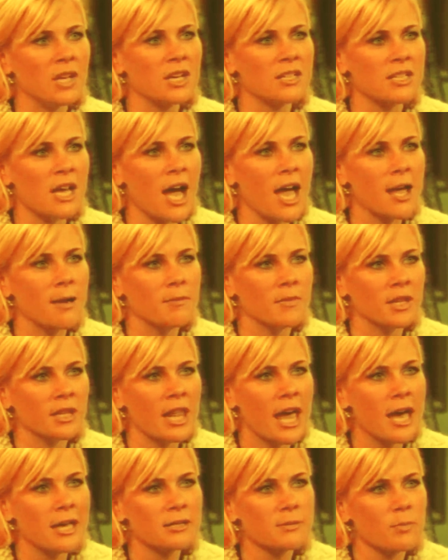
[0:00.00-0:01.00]
Because I am
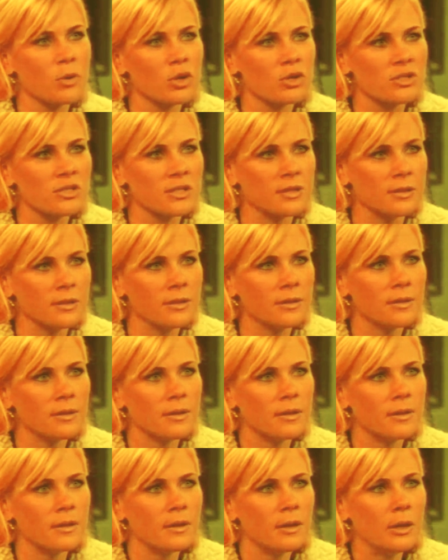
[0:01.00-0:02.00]
the last
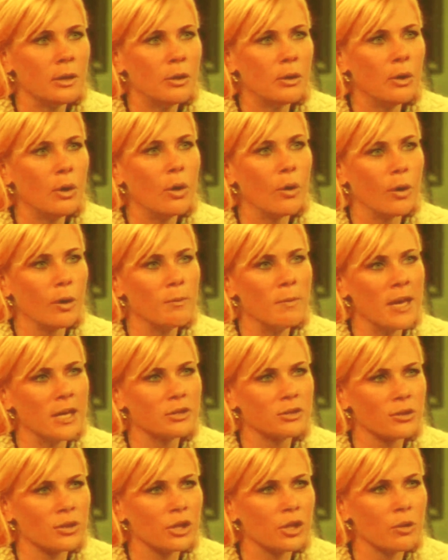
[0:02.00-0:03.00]
person Who can
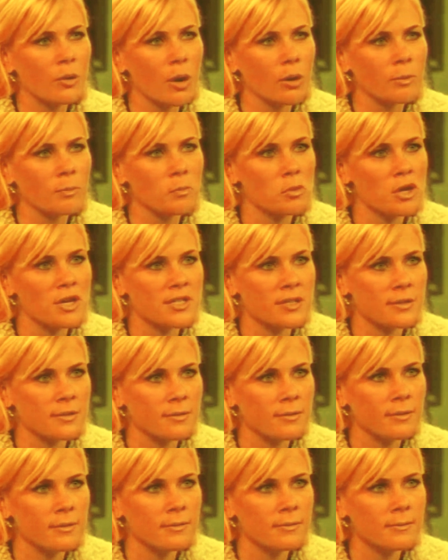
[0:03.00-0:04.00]
make sure you go to
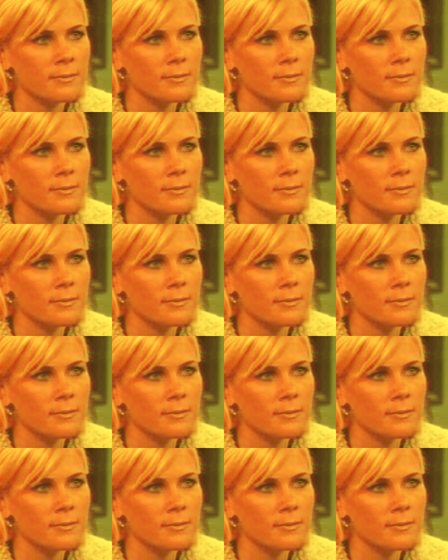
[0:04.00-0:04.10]
prison?